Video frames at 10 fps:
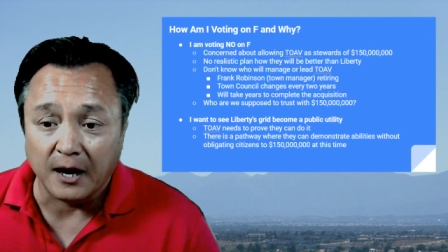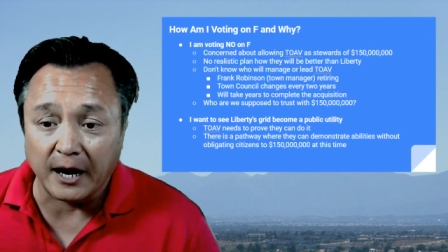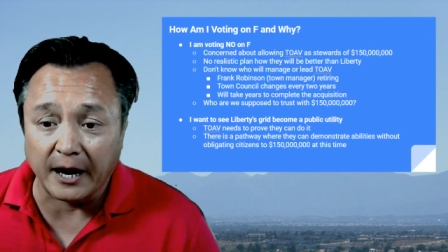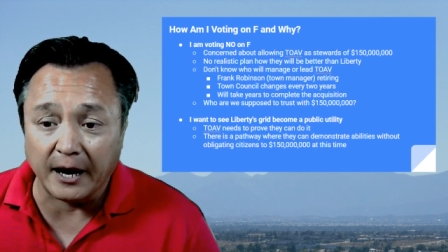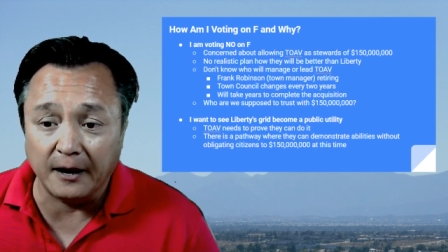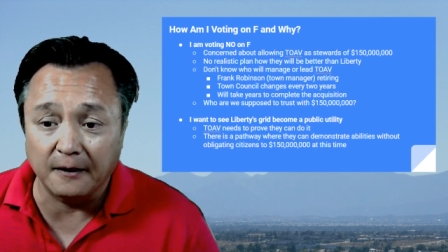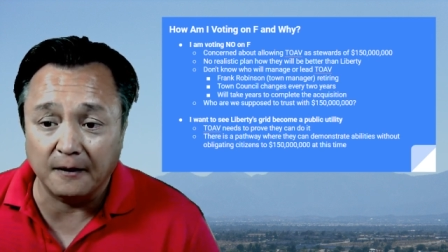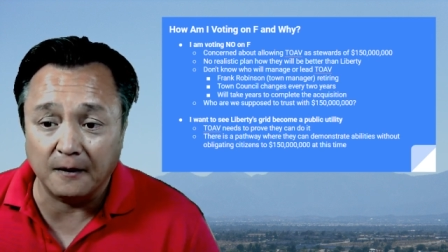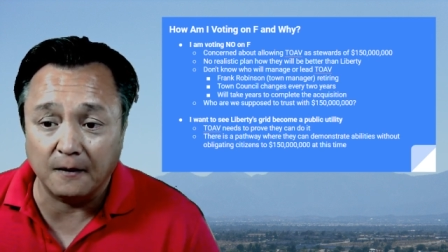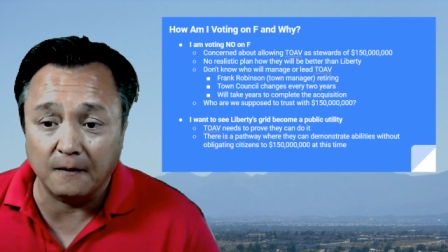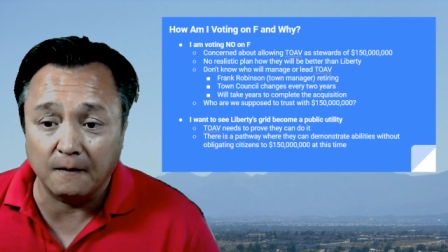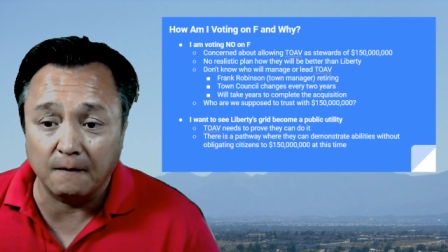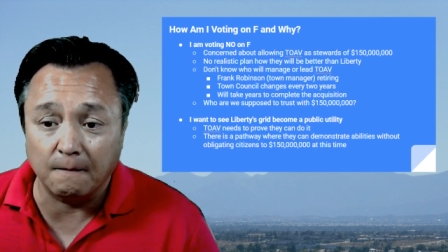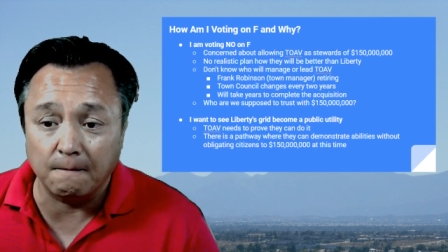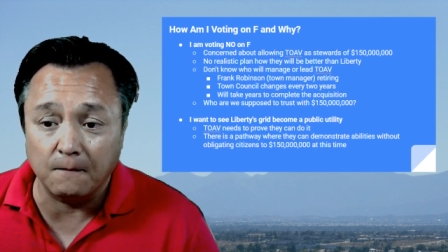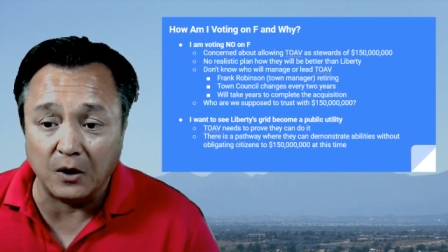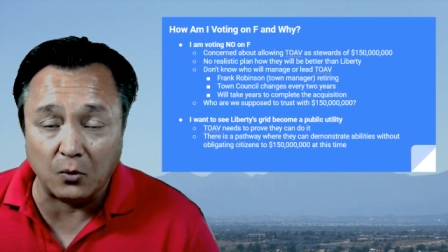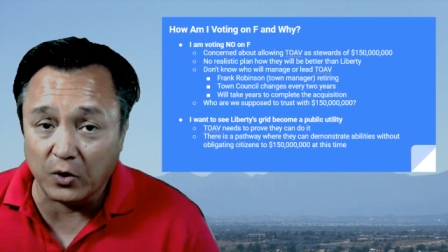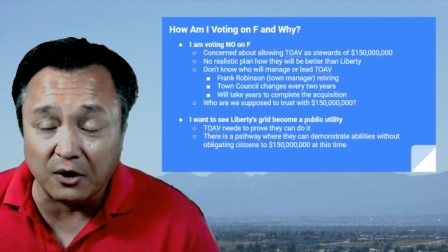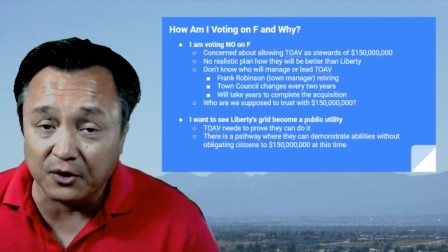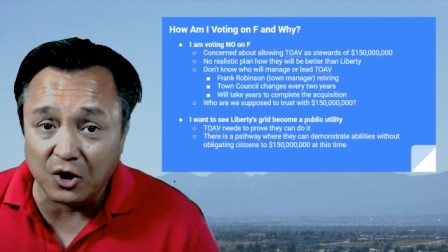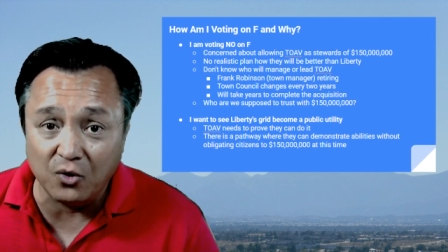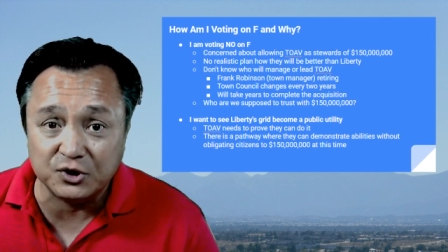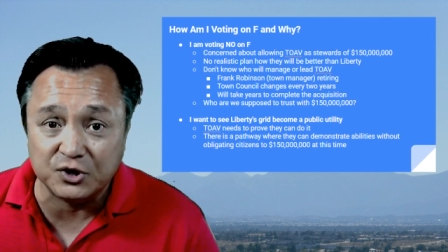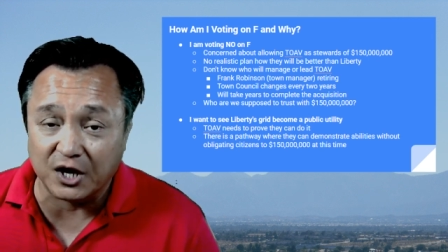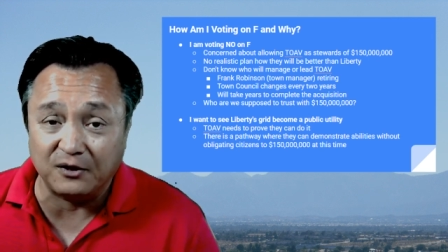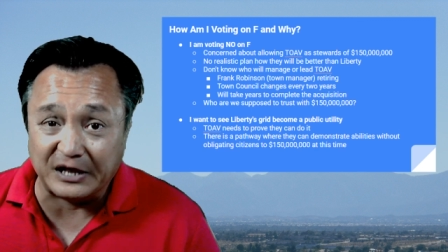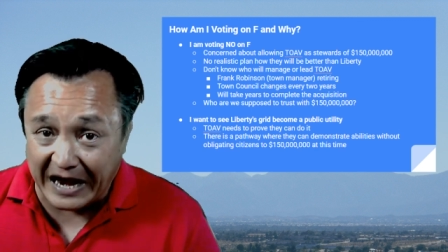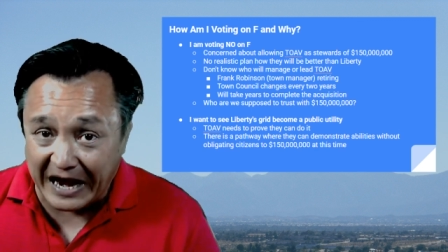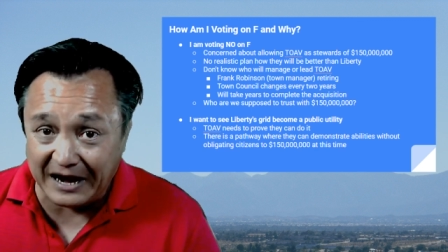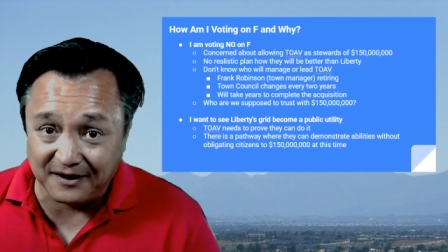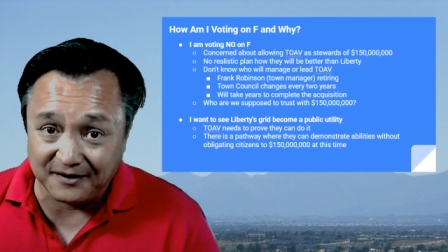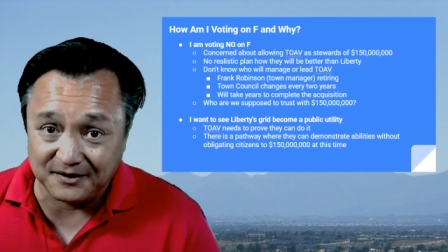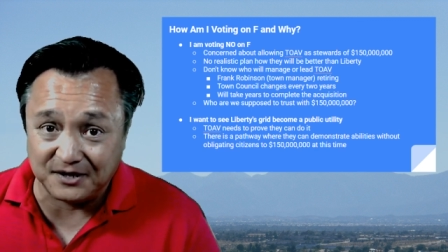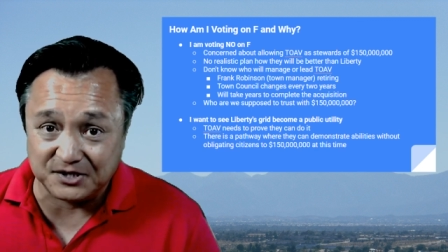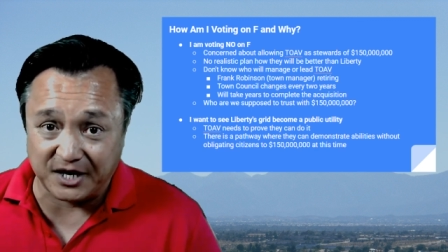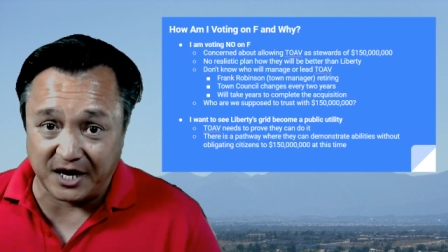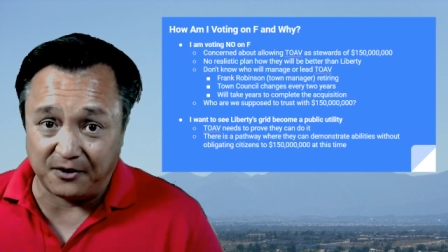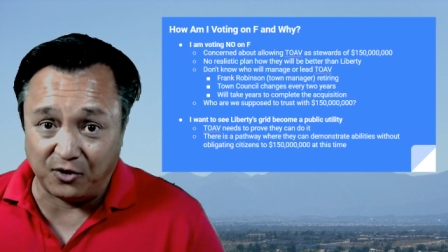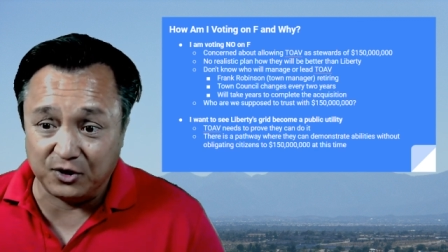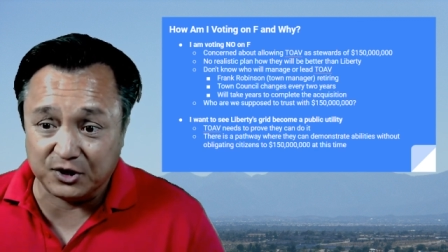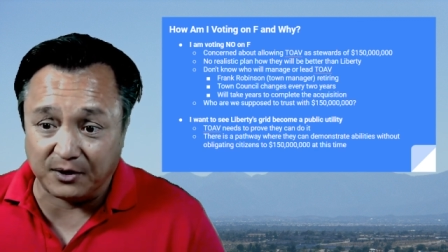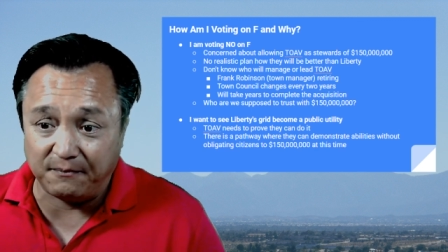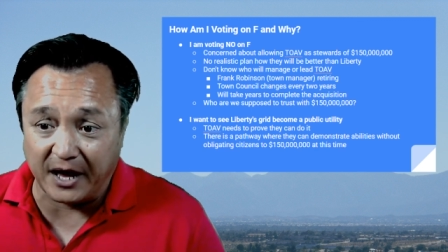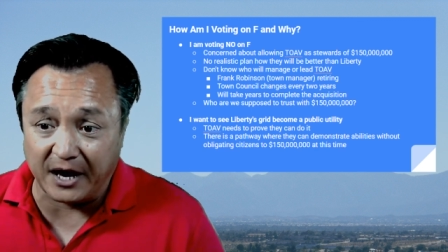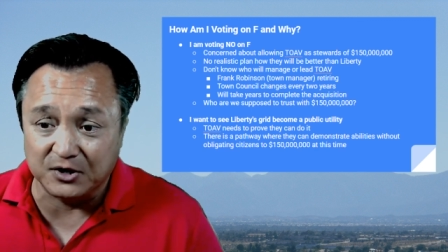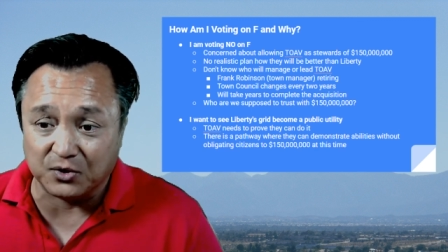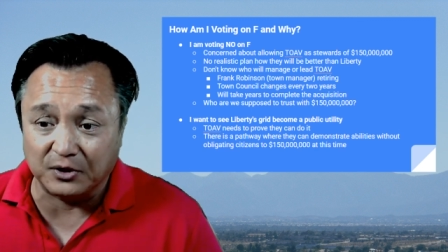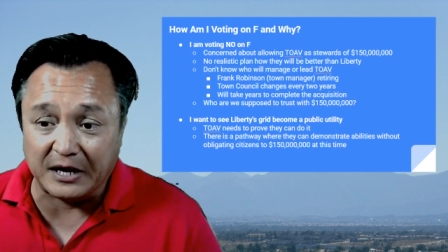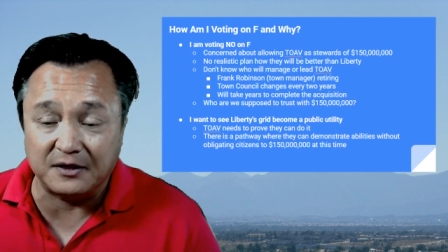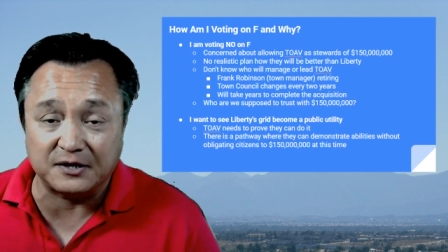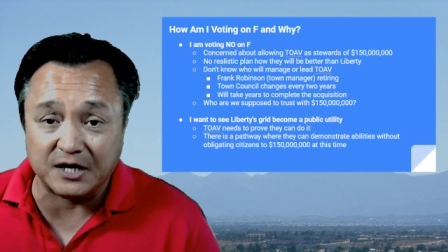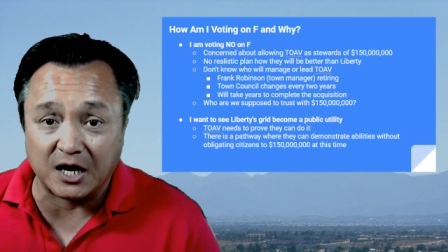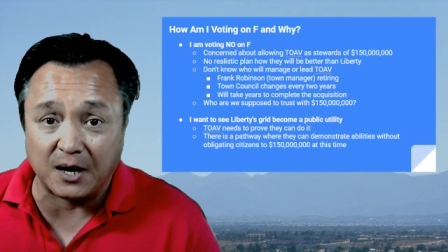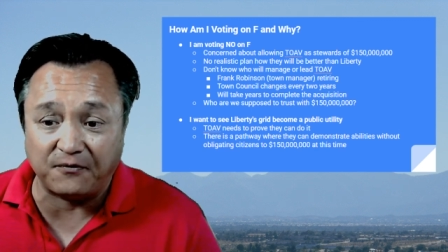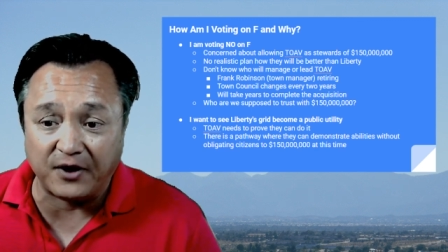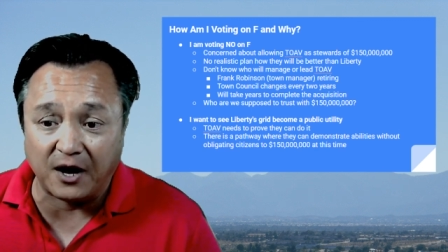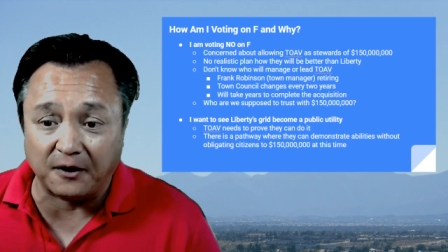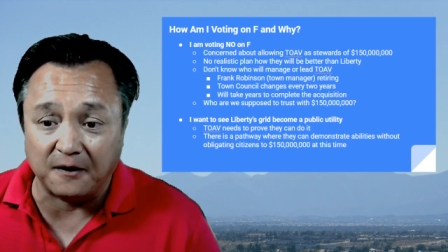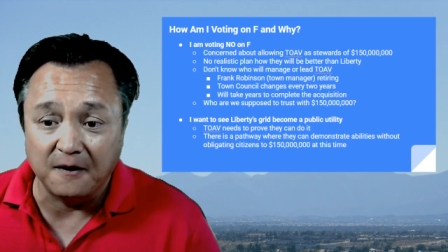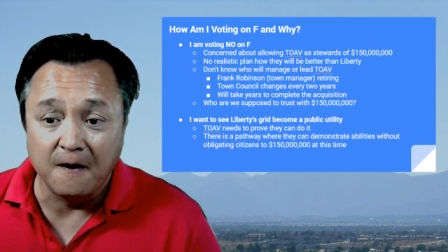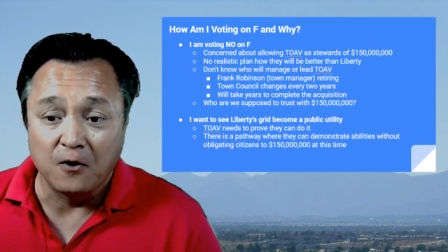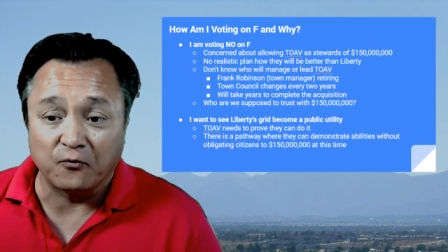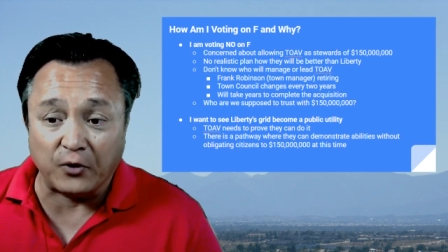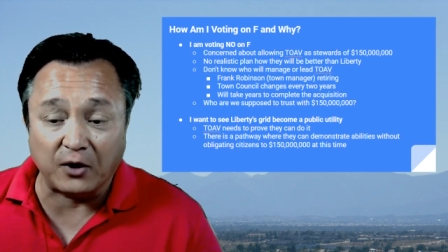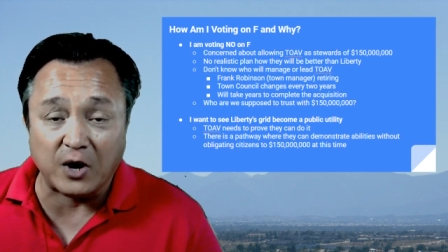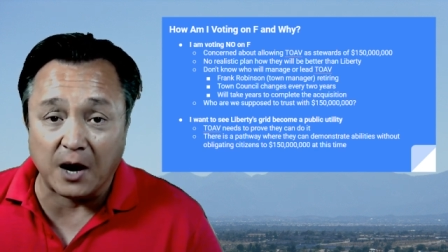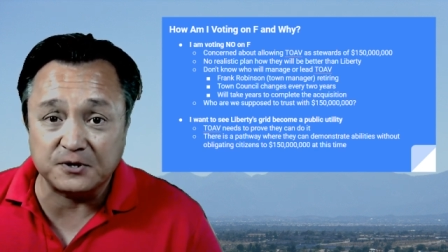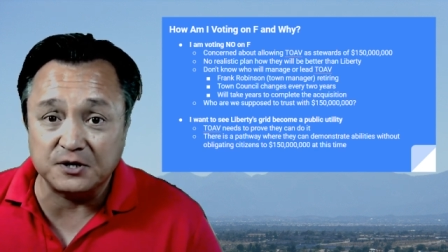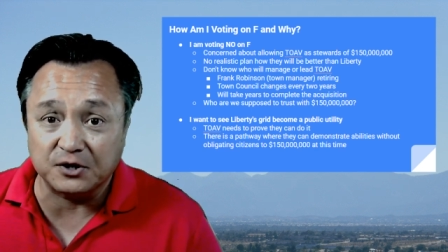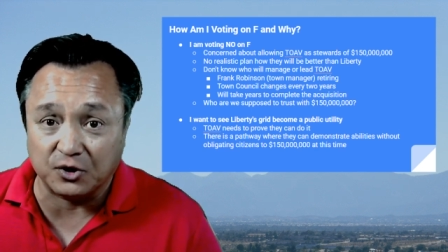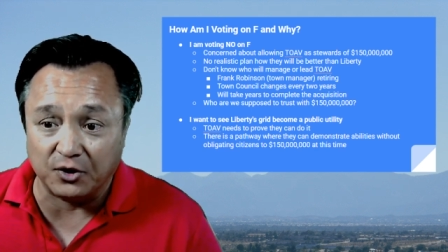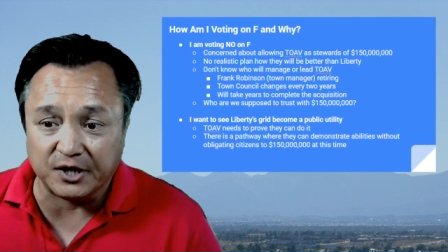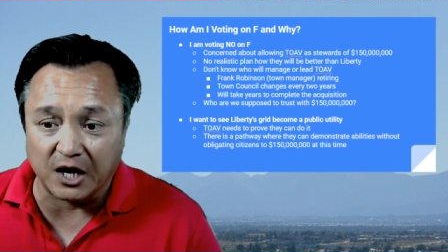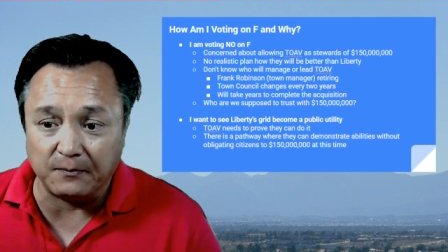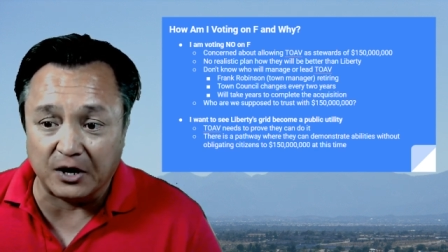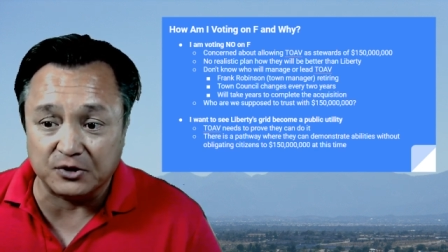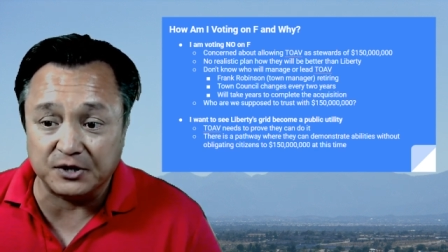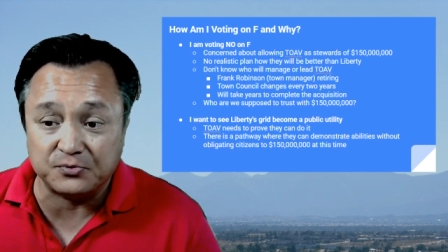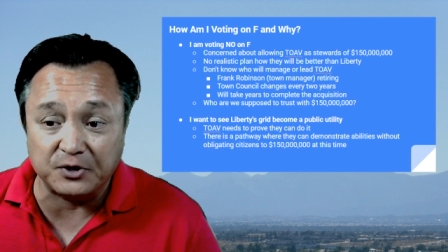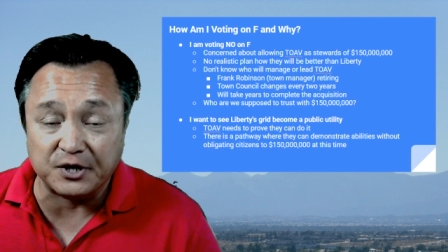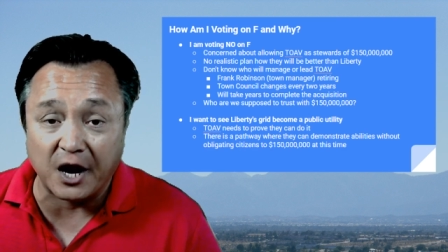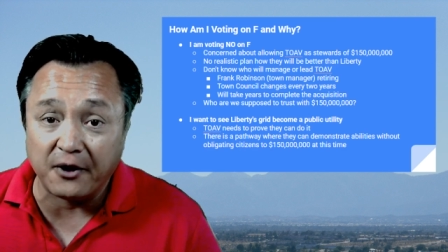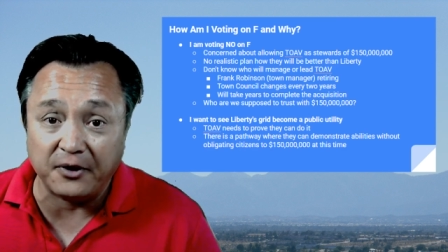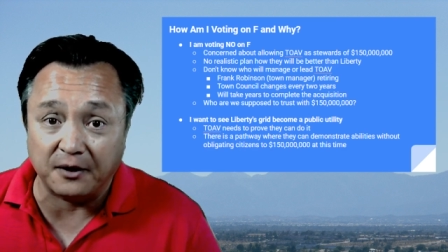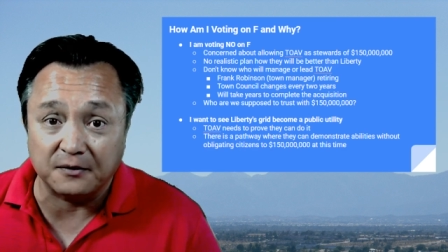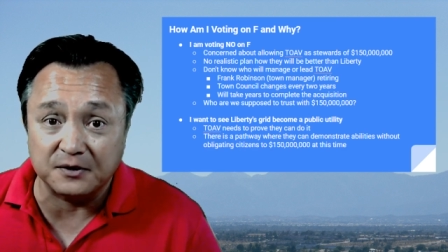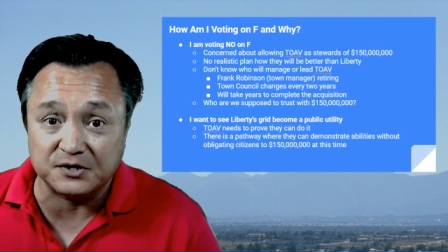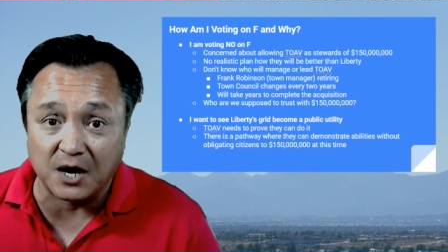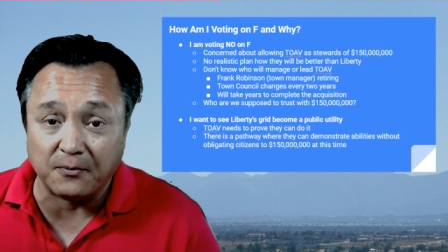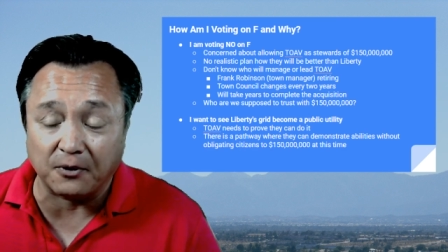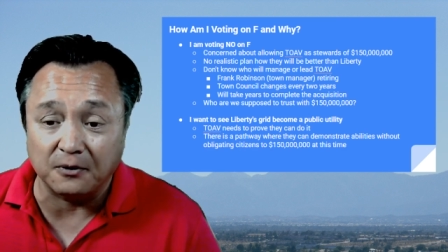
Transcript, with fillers: And we don't know who's going to lead this town here, who's going to manage or lead the town of Apple Valley. Frank Robinson, the current town manager, he's retiring this summer.